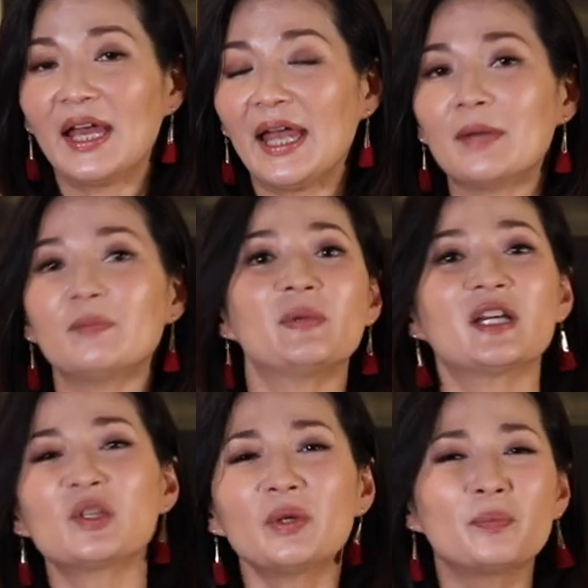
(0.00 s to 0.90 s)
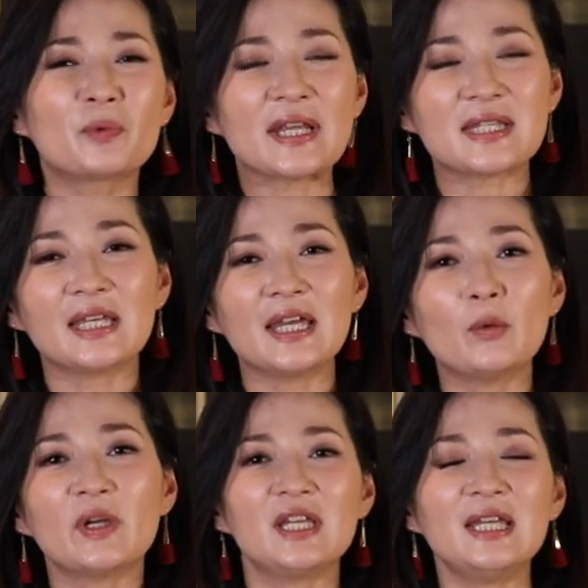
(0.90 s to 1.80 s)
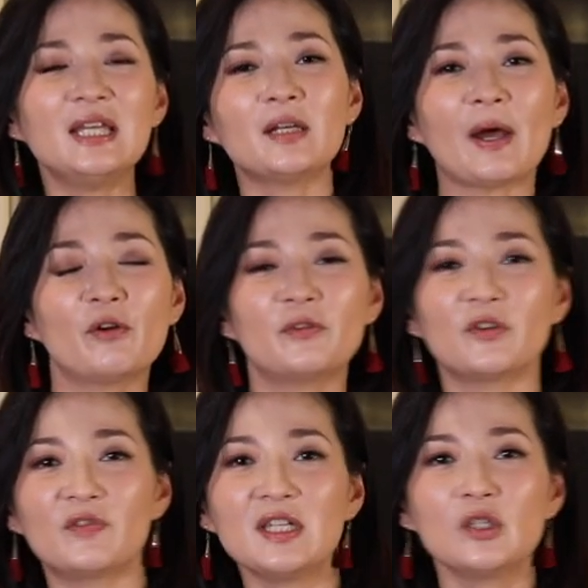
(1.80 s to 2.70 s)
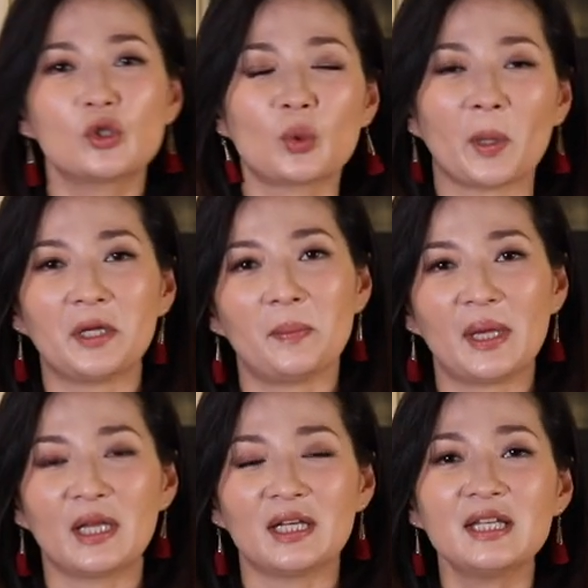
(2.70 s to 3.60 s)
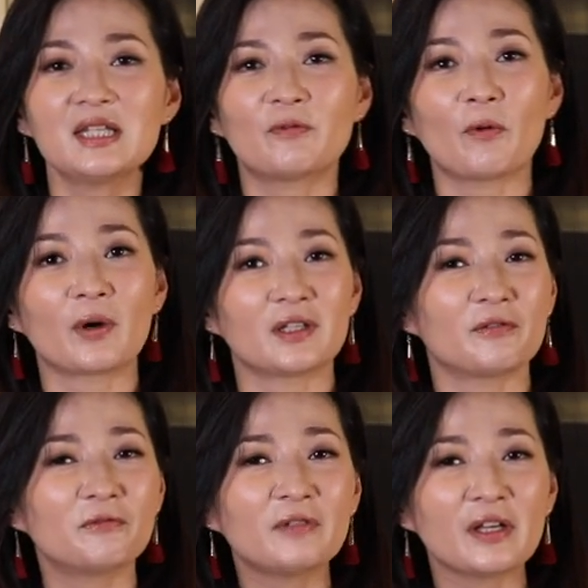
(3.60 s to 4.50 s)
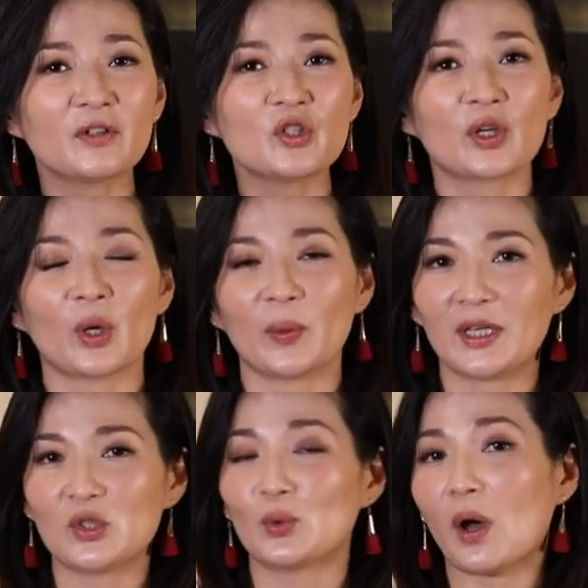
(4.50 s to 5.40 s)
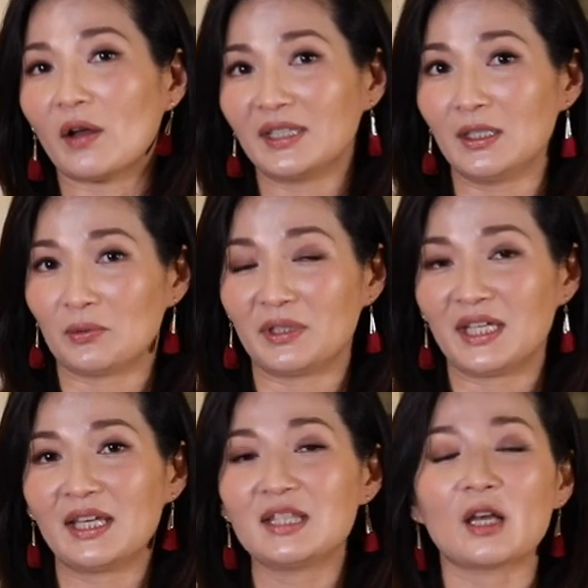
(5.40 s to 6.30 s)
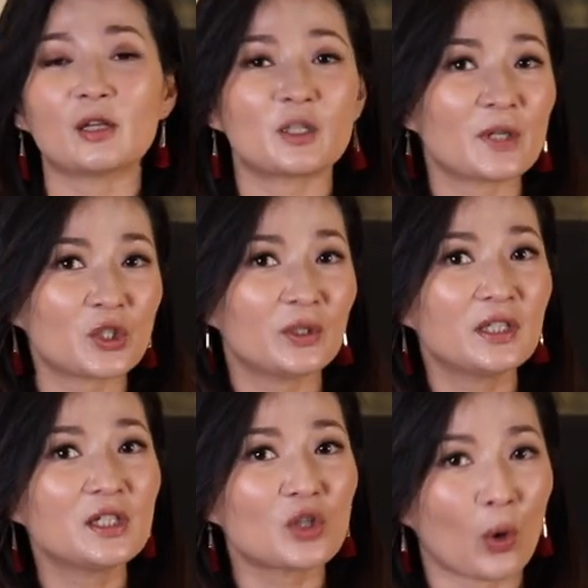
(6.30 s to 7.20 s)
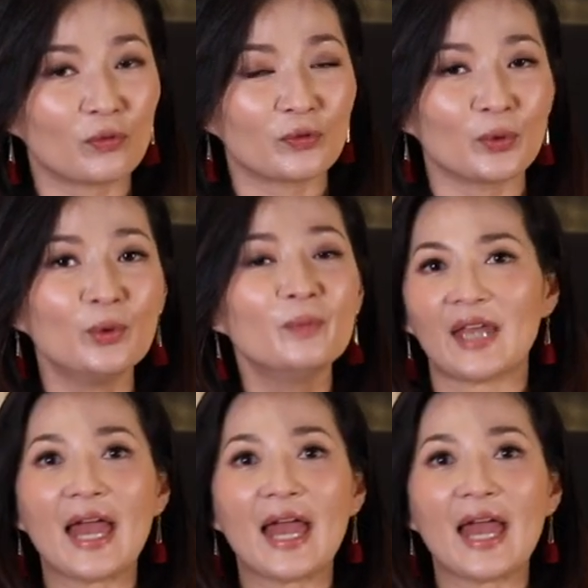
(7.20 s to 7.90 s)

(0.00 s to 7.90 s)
And because we're braising it, we need about 15 to 20 minutes for the flavor to go into all the ingredients, especially the tofu.